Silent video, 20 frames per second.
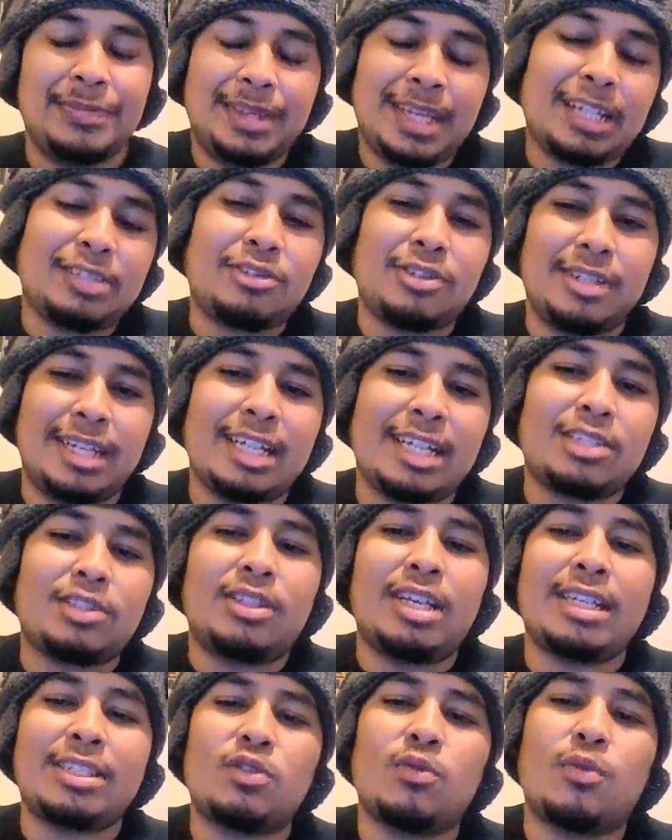That's
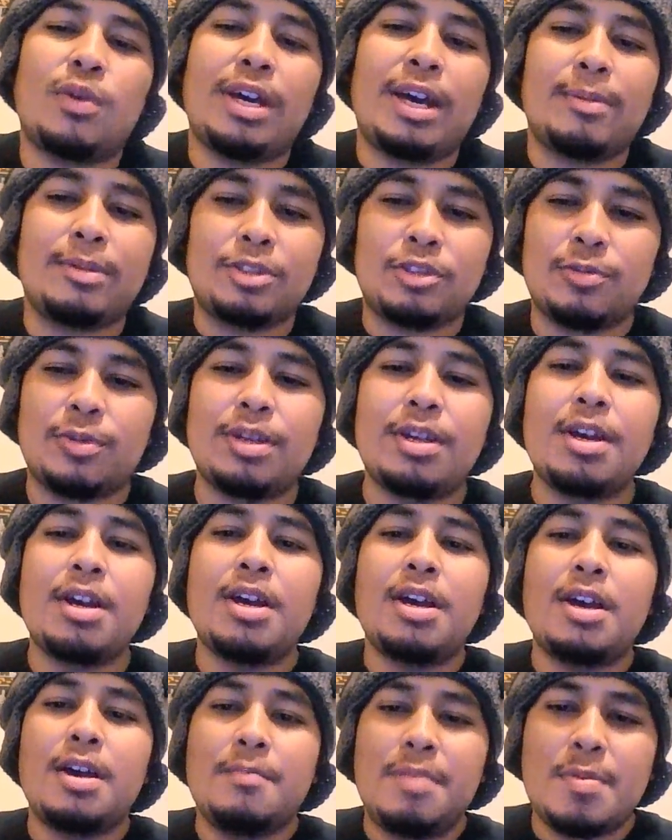the way I'm assuming
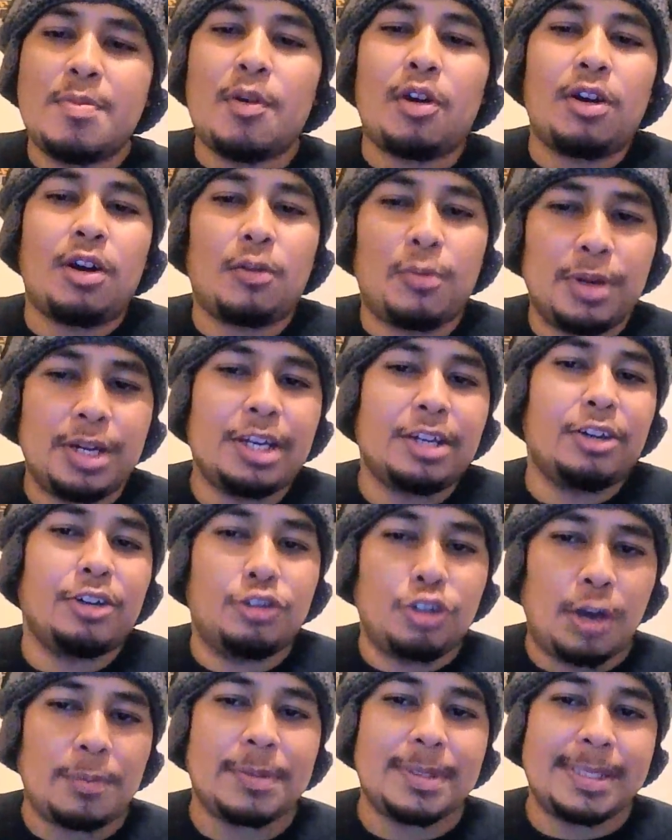people are really going
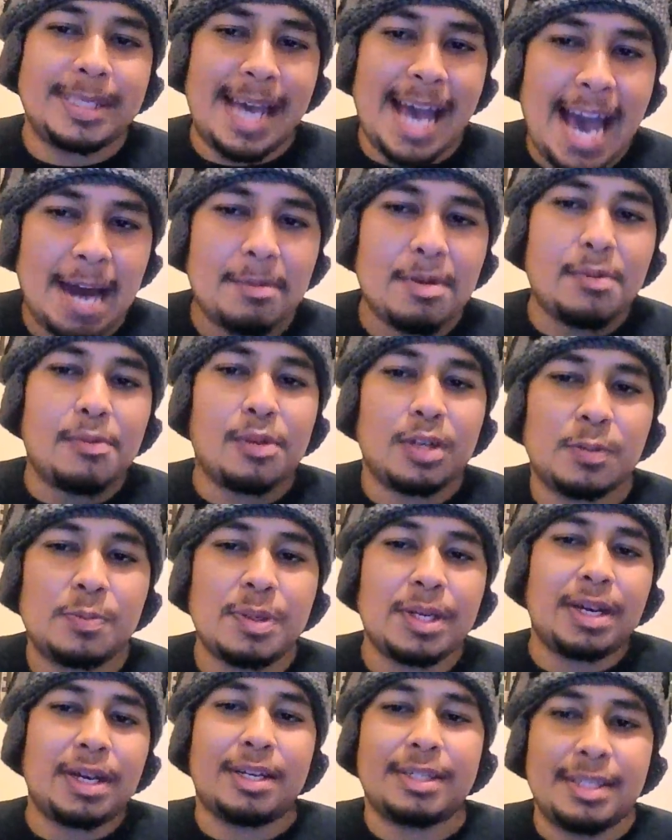to drop this anime, was
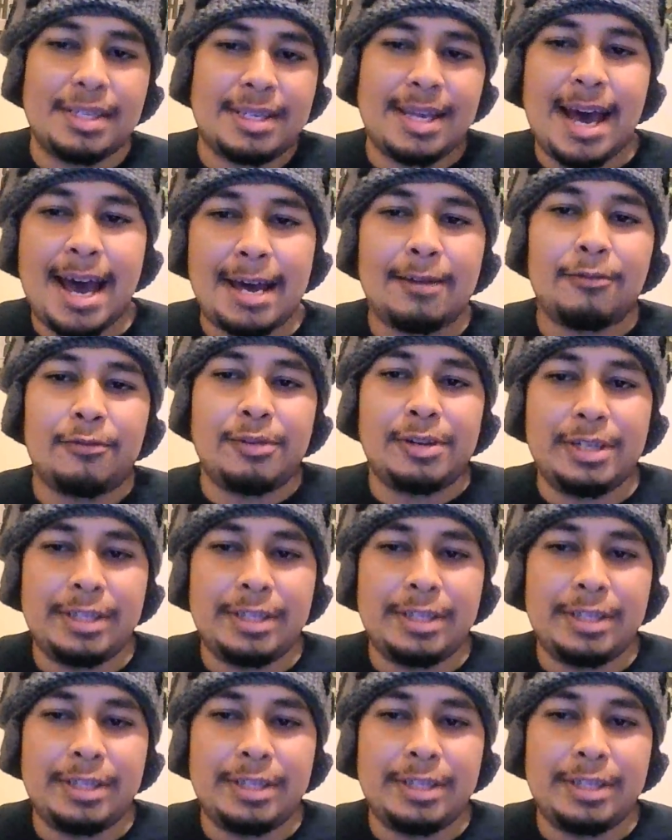because of that.